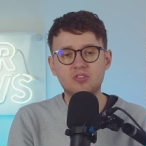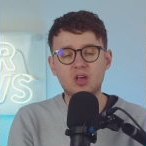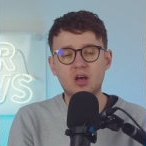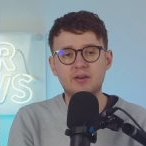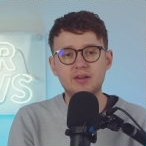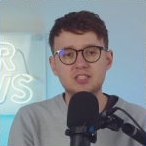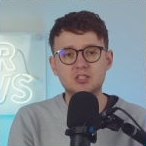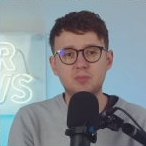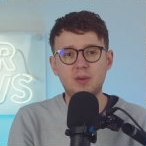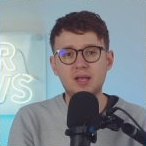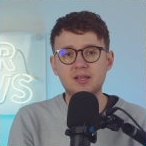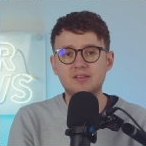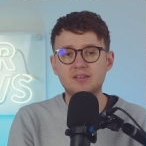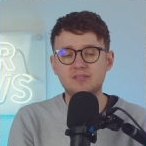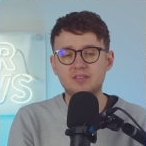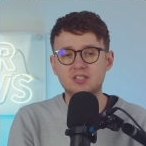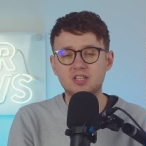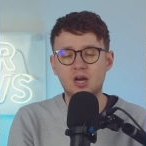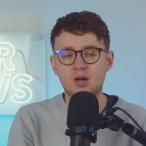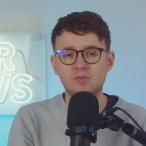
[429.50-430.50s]
are
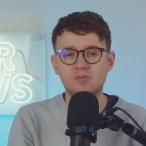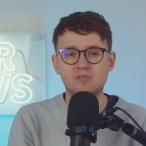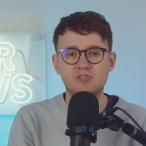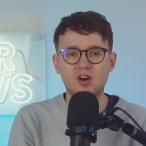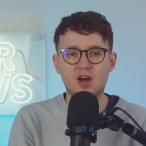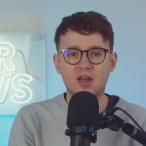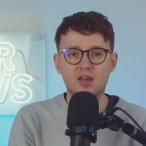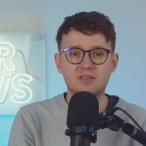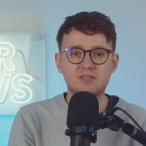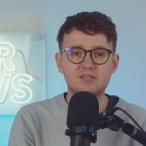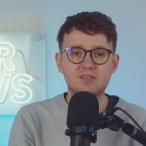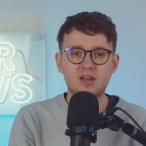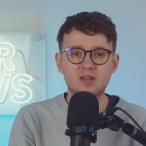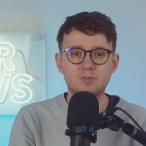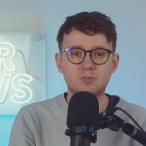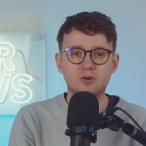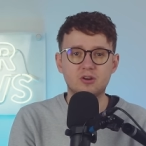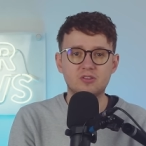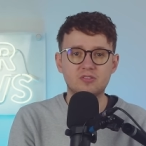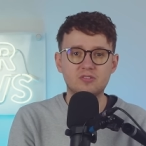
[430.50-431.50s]
expected to come via
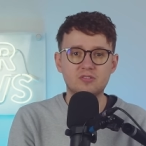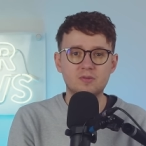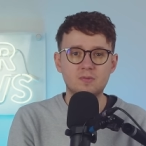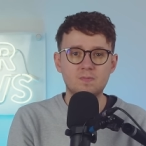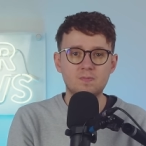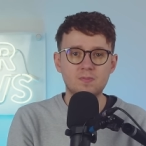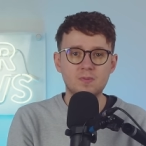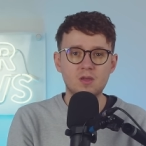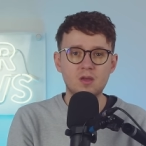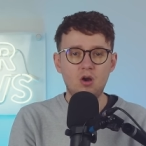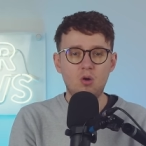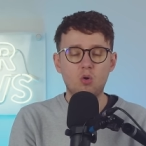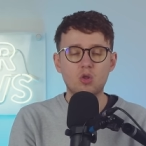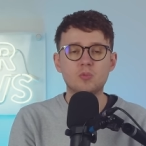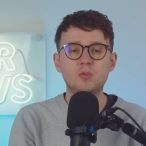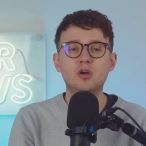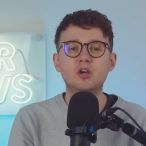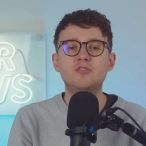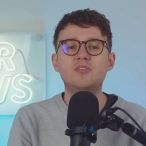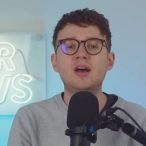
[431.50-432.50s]
Cyprus. Well,
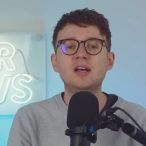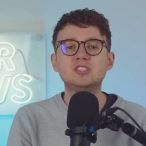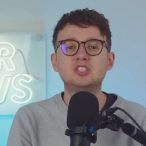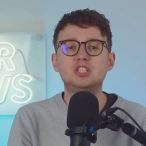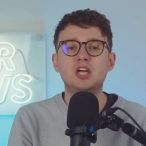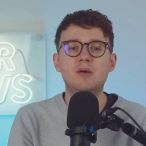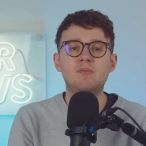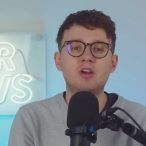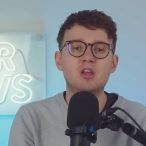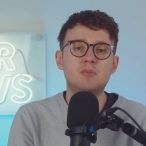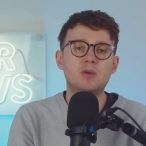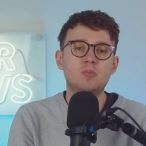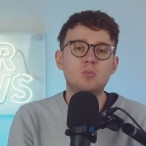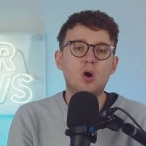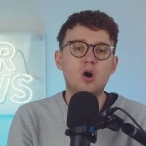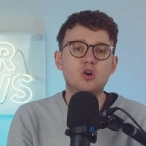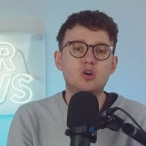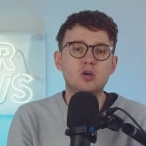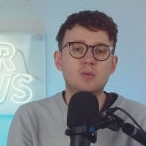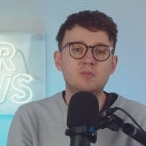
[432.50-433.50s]
the move has generally been
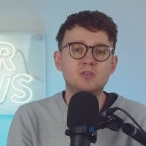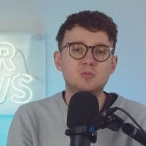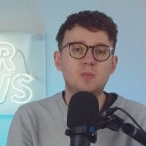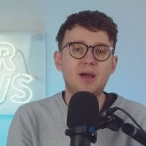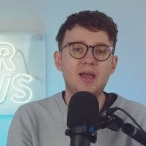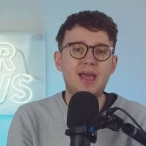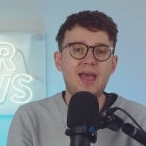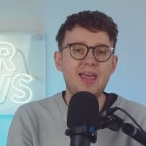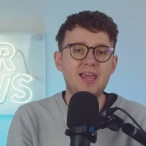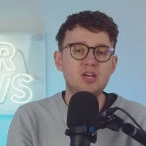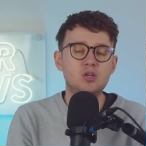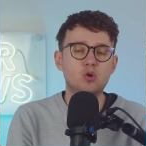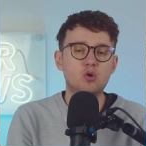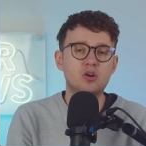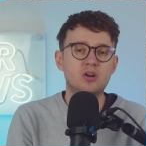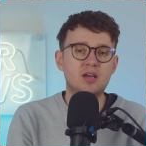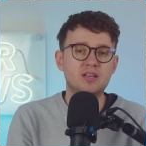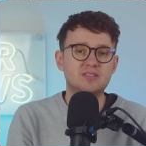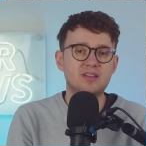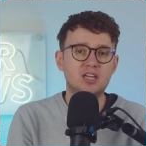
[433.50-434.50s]
welcomed by aid
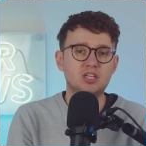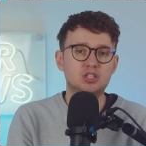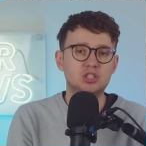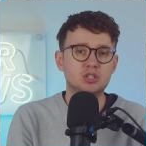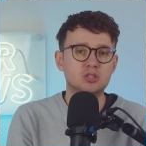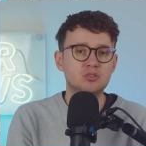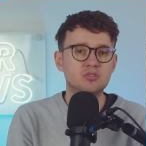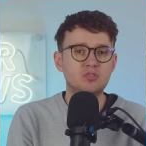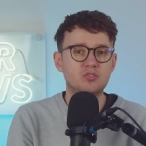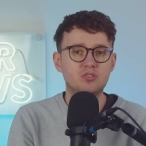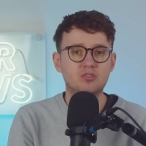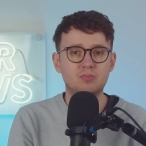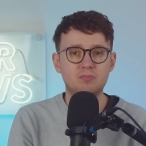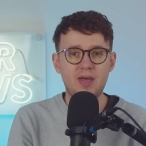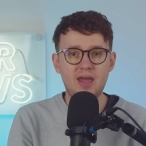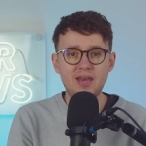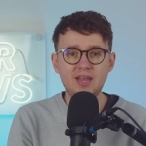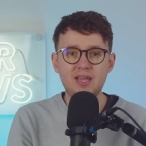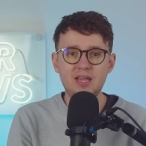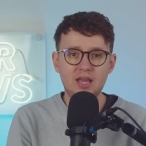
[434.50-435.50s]
organizations.
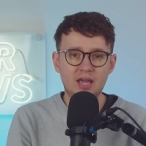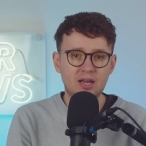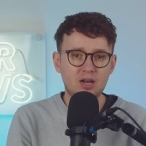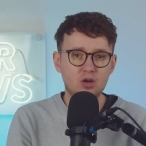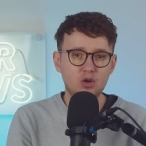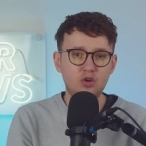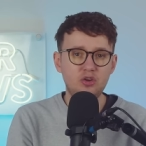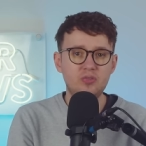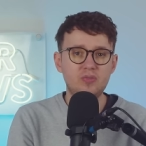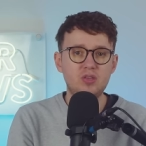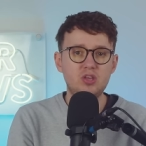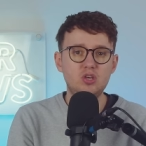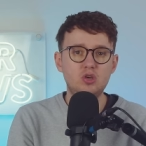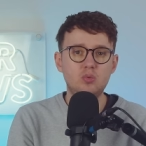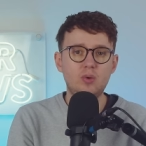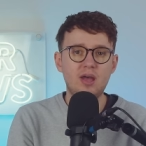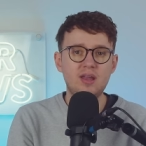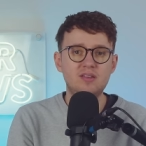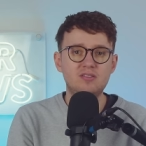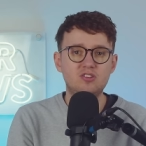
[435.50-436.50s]
Many, including the
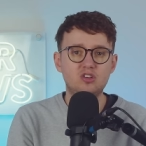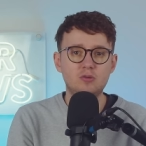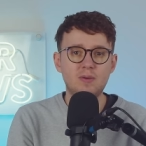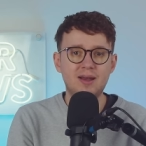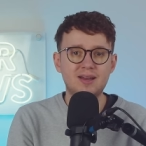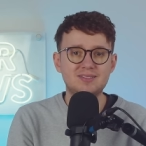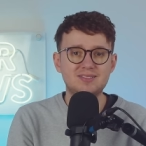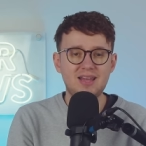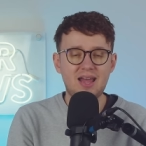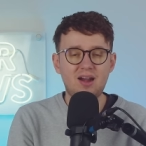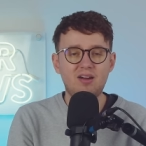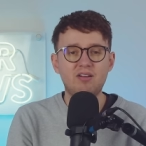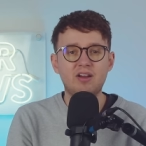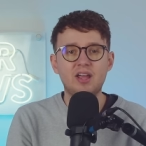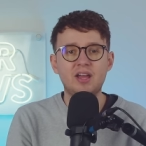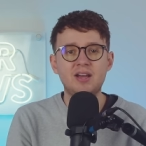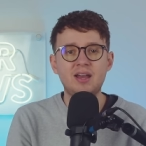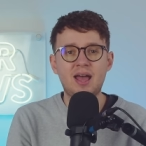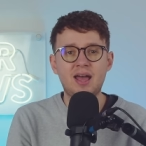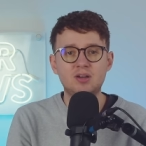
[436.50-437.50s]
UN's
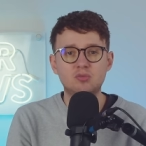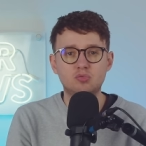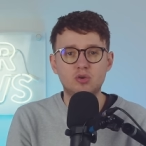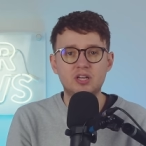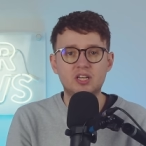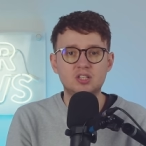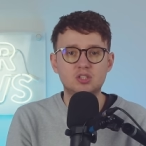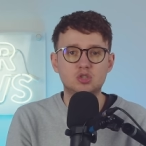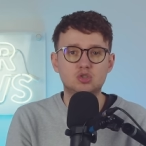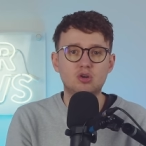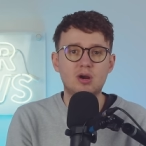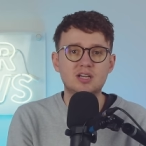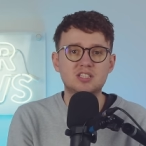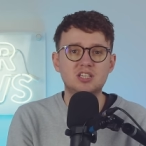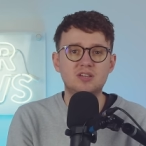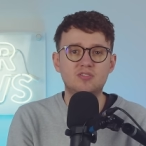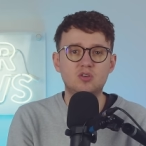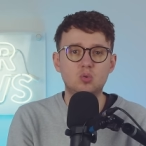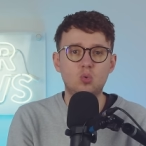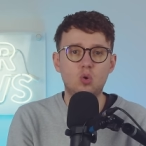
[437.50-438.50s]
humanitarian and
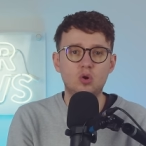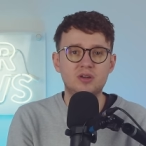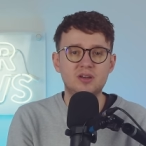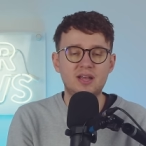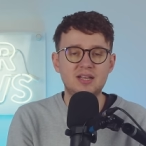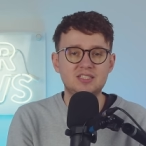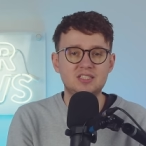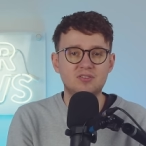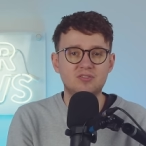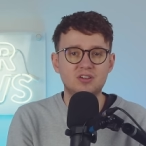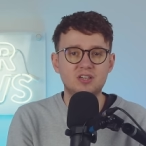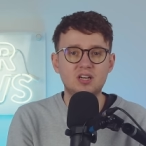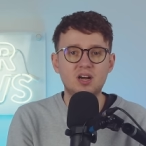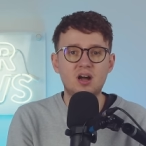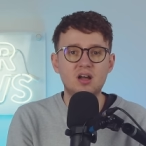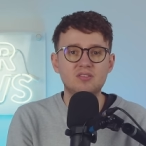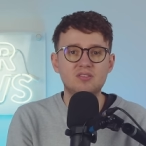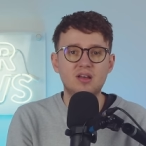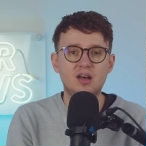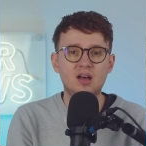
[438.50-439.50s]
reconstructive coordinator for
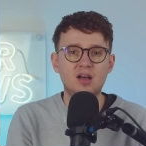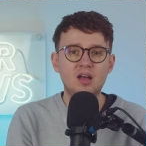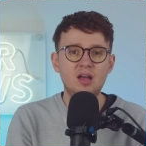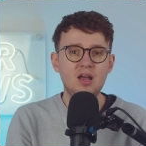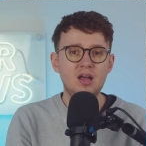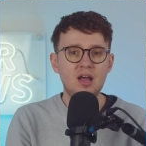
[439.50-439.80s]
Gaza,